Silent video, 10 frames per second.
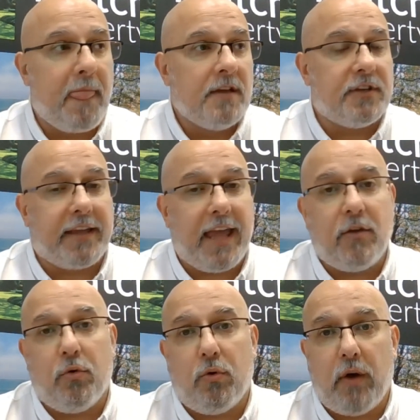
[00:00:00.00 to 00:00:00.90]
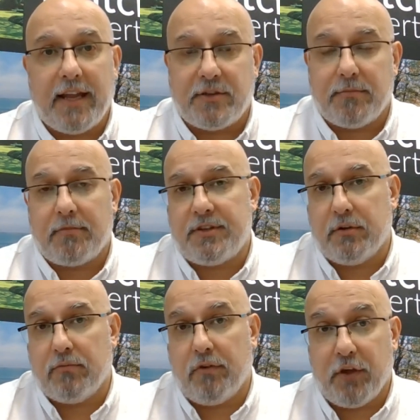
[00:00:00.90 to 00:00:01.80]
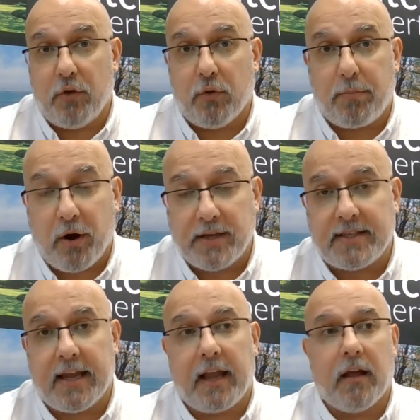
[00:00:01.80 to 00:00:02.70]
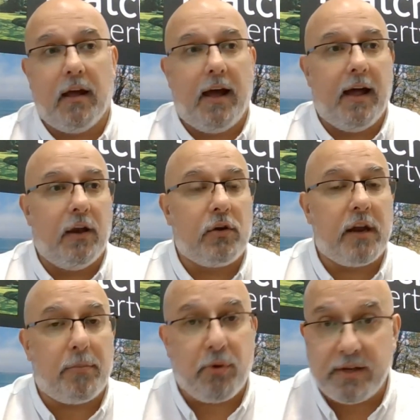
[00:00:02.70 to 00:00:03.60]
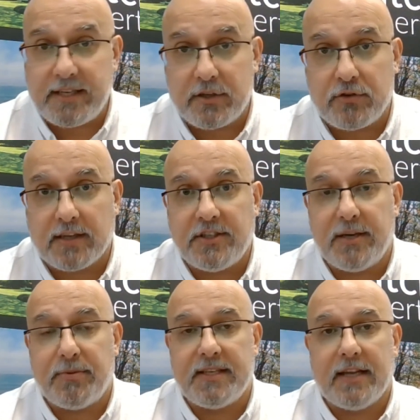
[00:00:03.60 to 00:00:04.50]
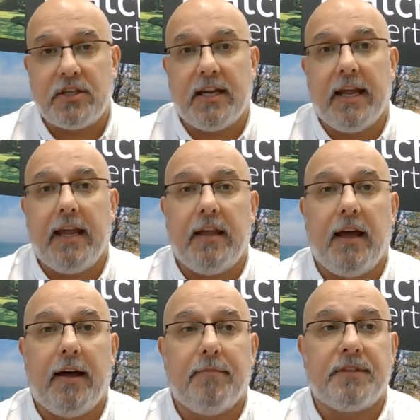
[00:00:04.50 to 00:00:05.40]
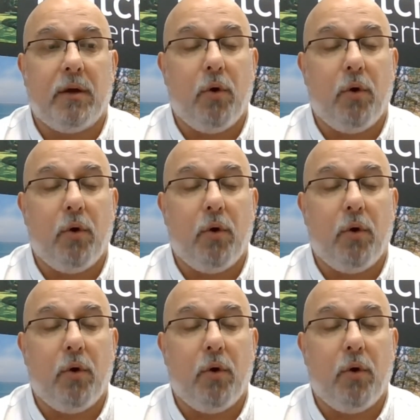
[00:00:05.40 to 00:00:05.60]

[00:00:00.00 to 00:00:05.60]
So get your agent to review your pricing, look at a pricing strategy potentially, so